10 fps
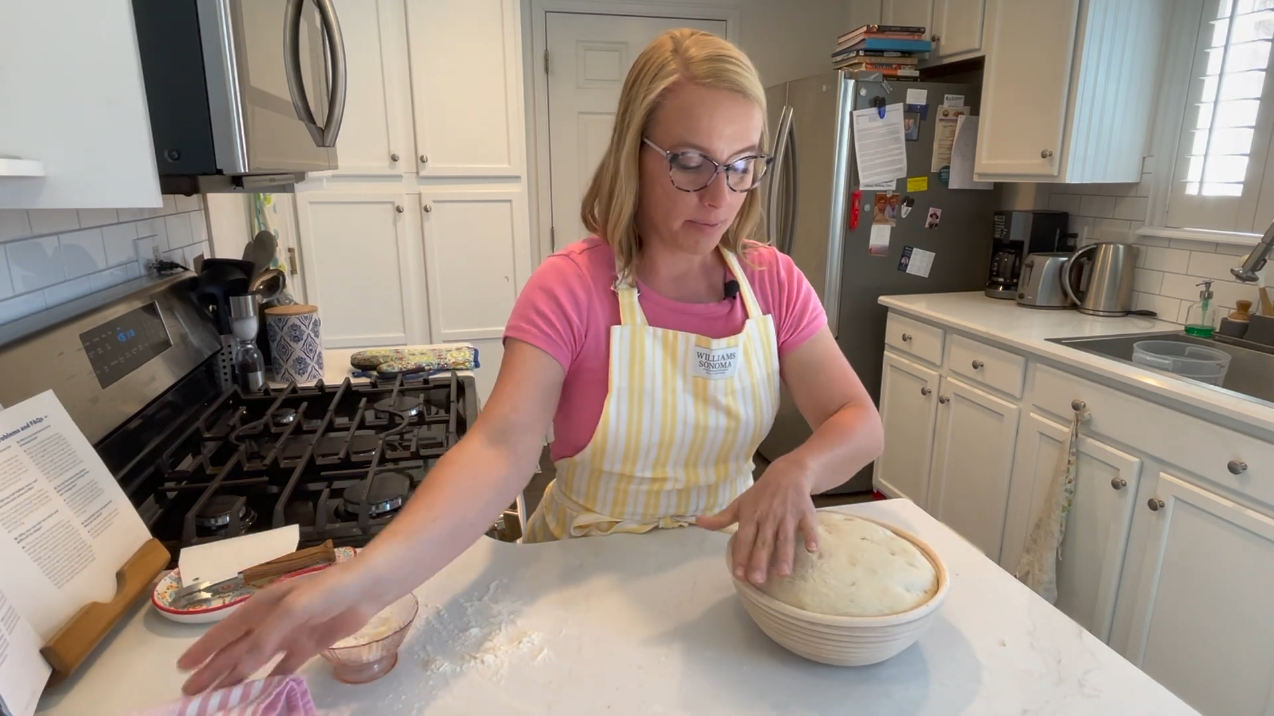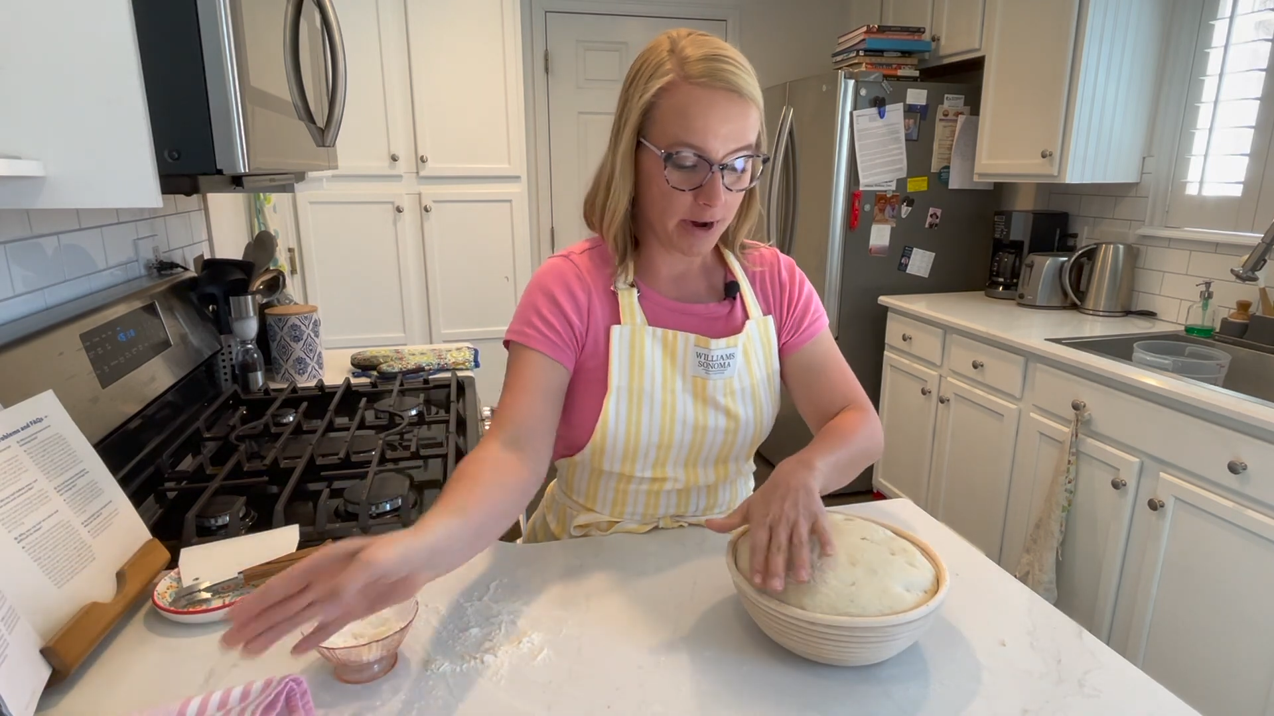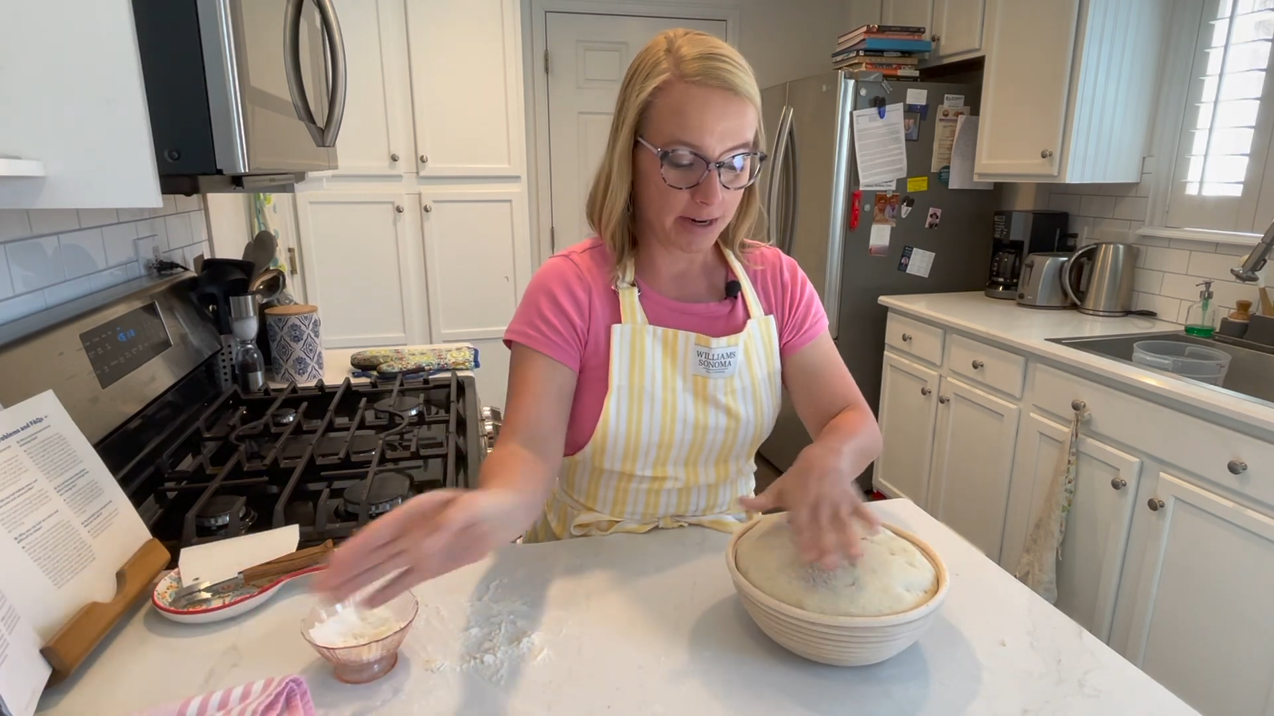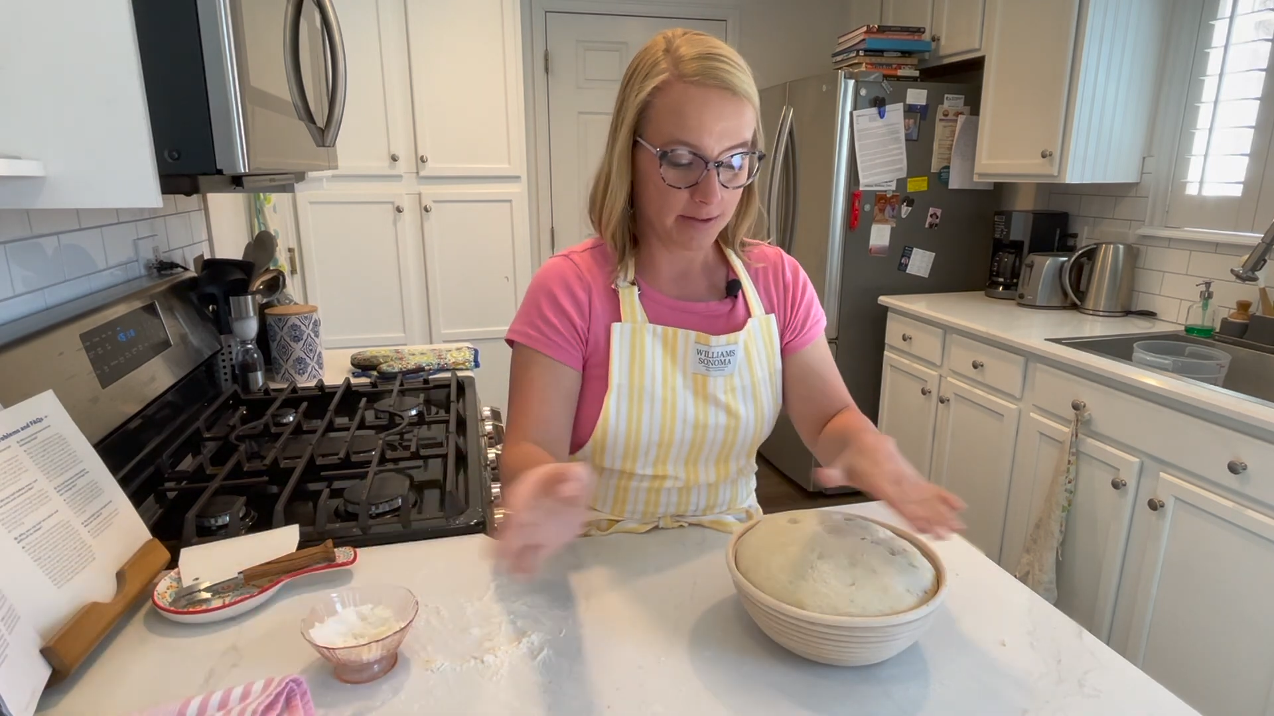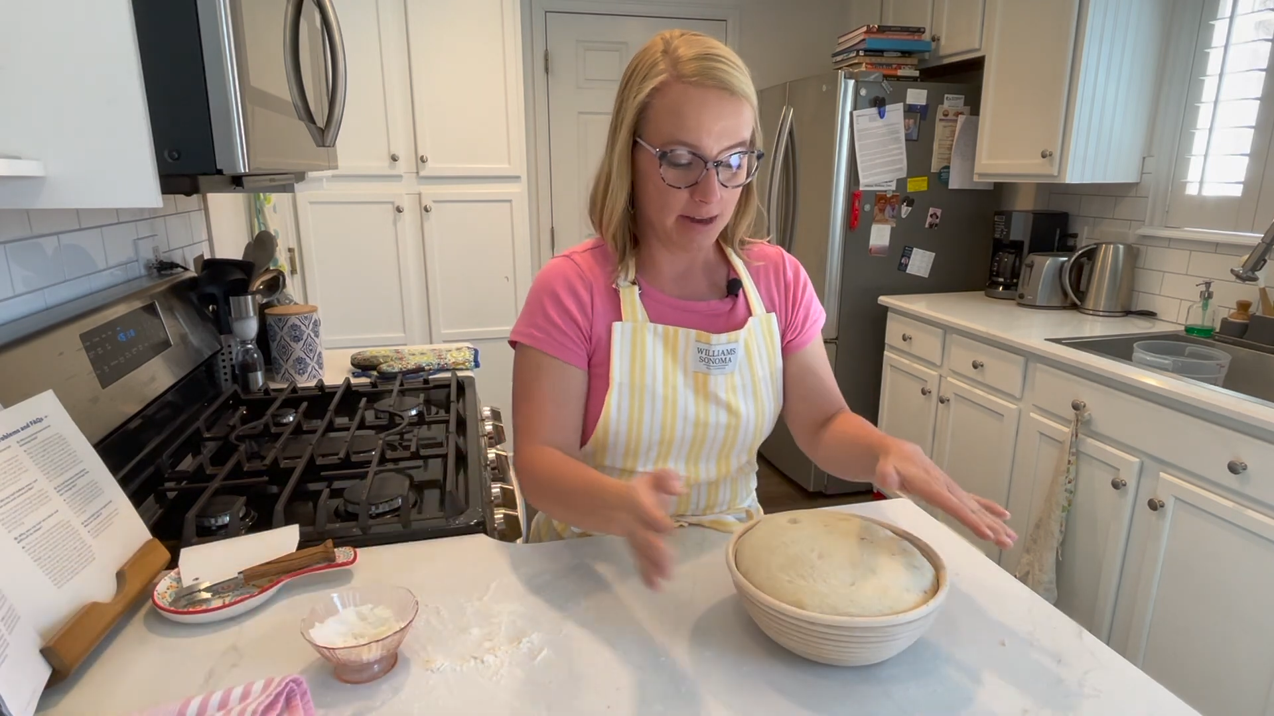
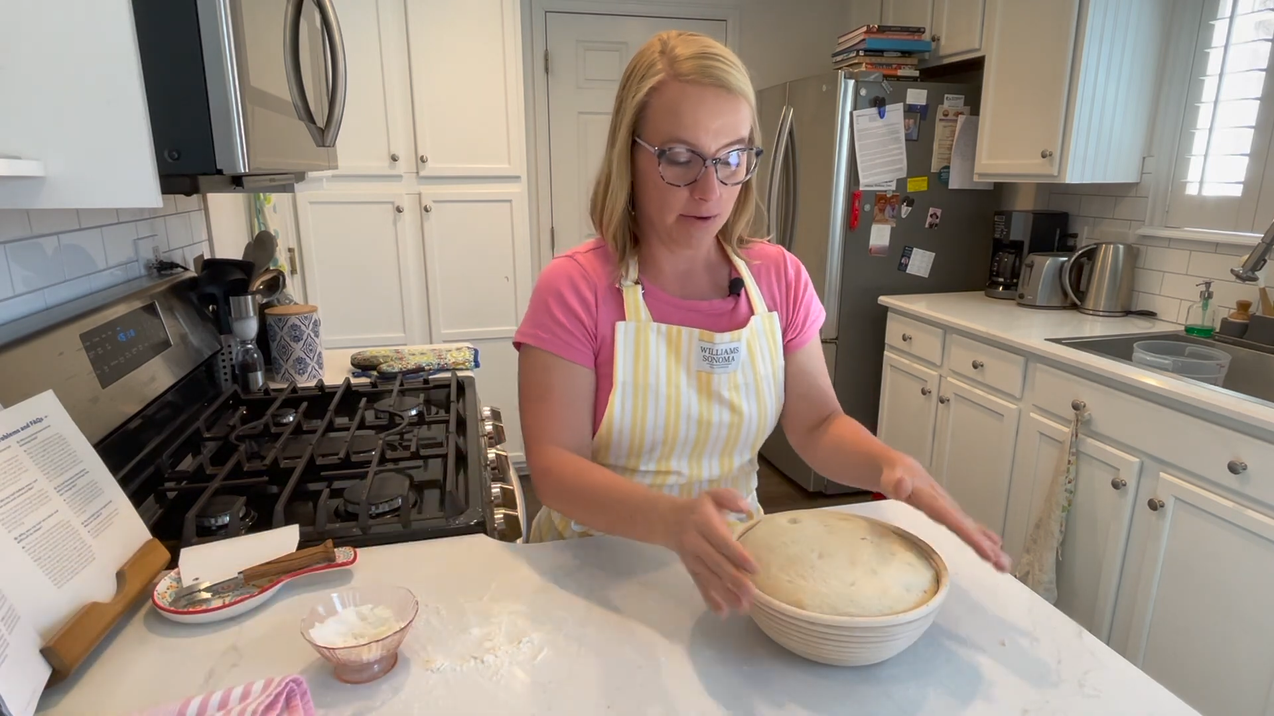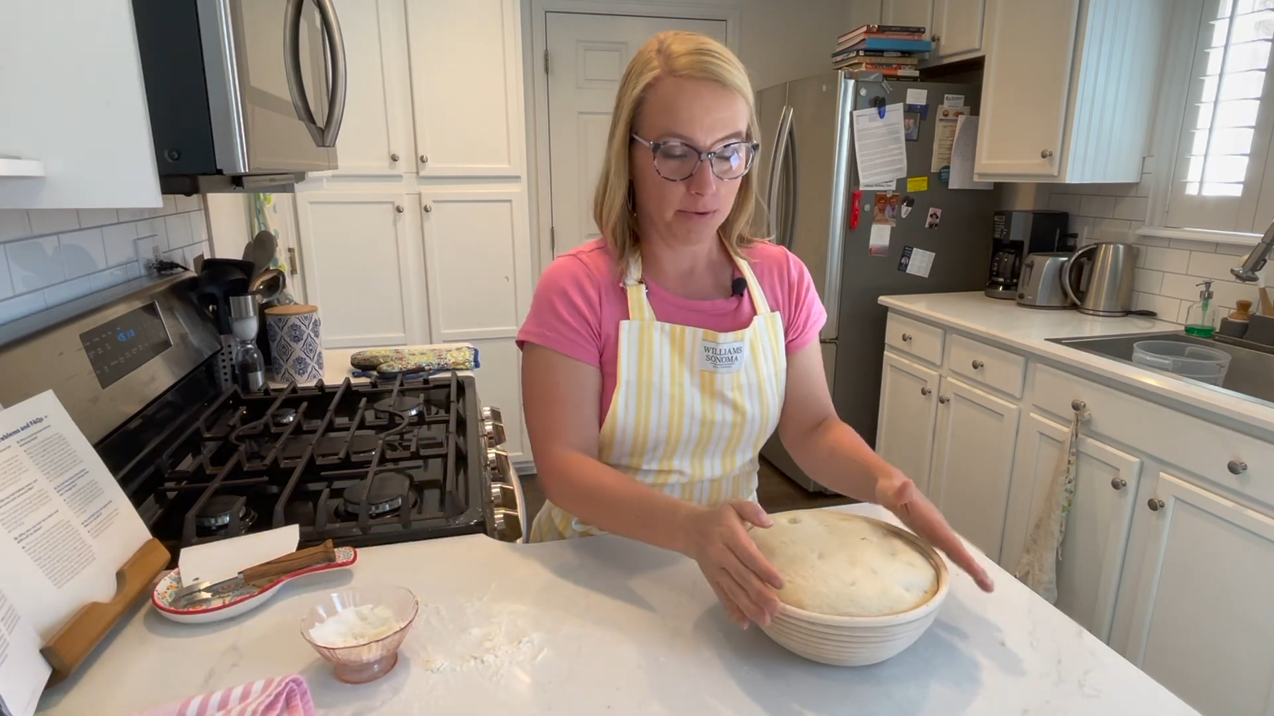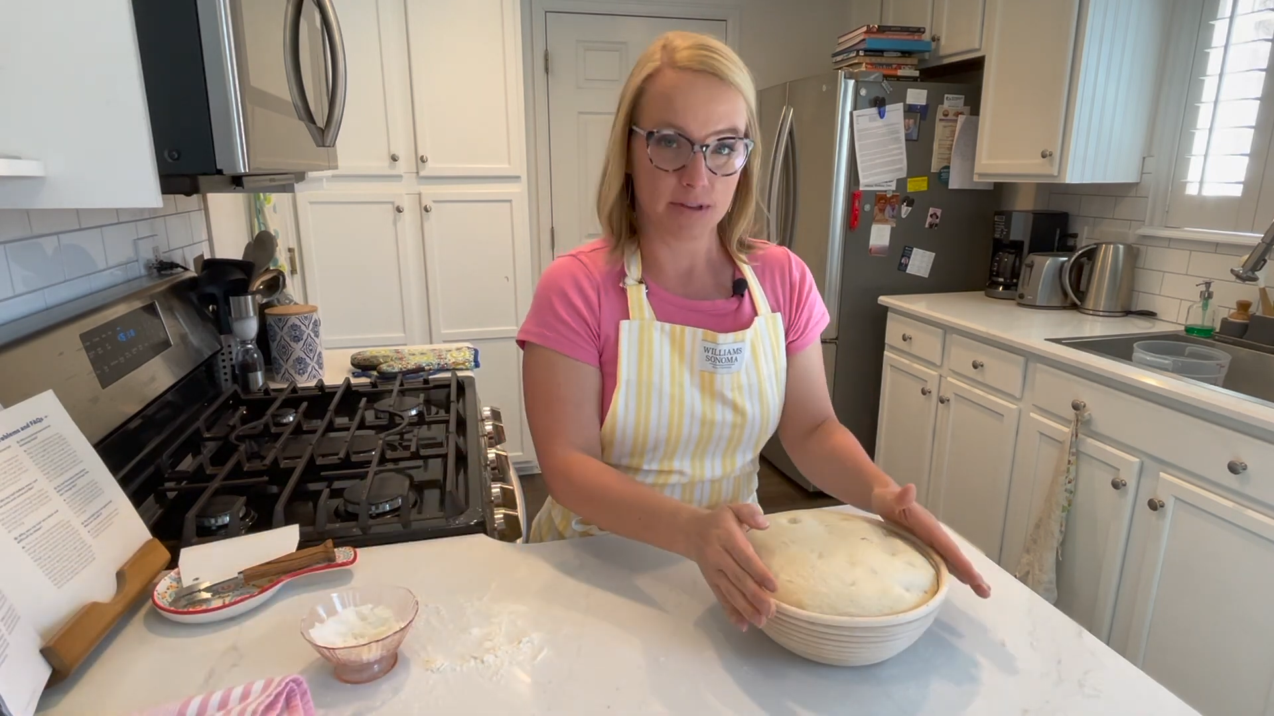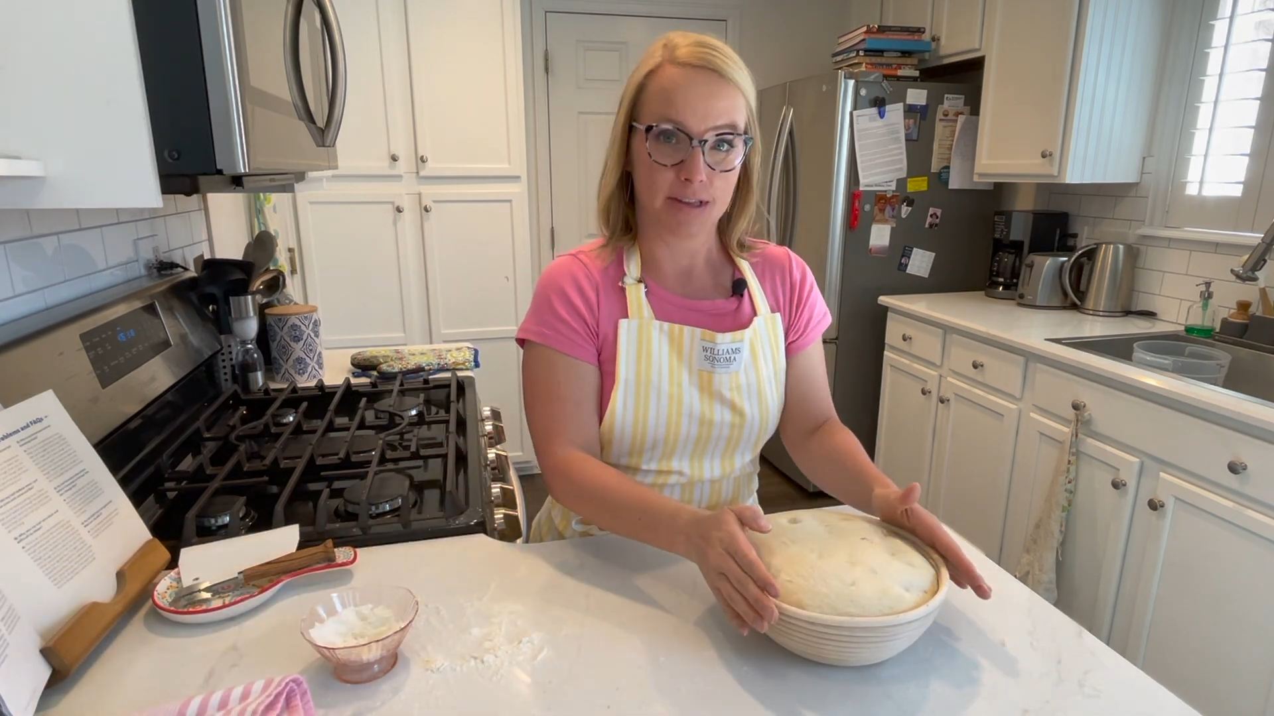bread is now risen